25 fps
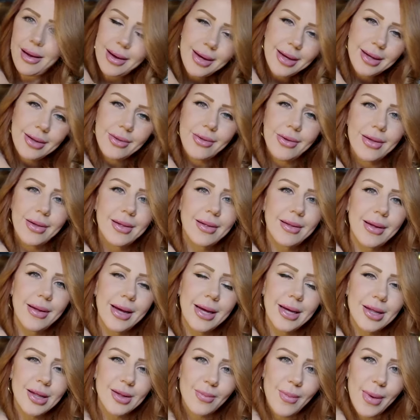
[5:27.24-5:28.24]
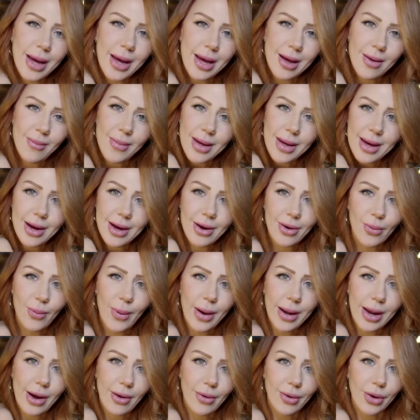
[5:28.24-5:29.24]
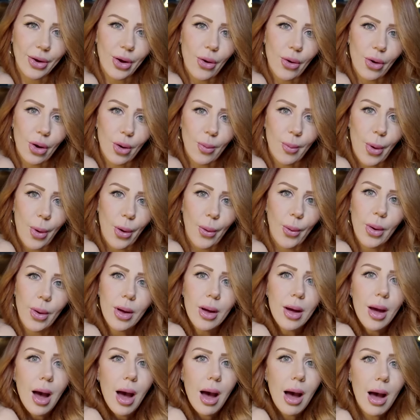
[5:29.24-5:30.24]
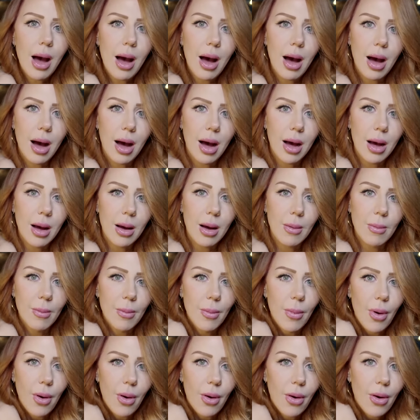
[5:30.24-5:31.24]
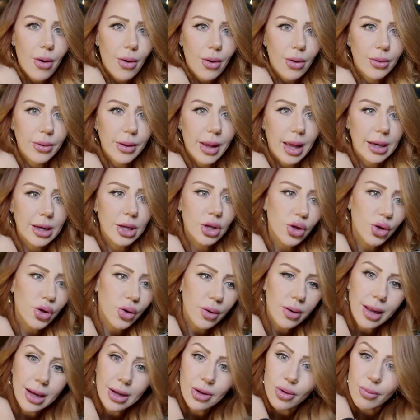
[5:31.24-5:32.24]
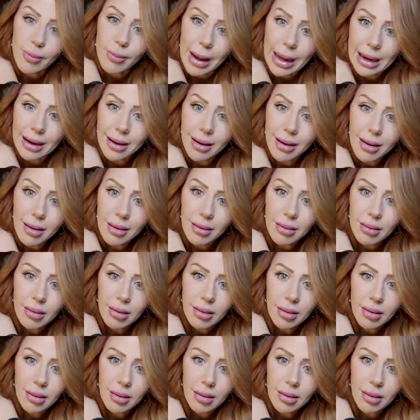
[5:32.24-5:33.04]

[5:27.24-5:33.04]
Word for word: He's just, he's making me here way down in Kokomo. Um, hold on. Did you go to like Jamaica?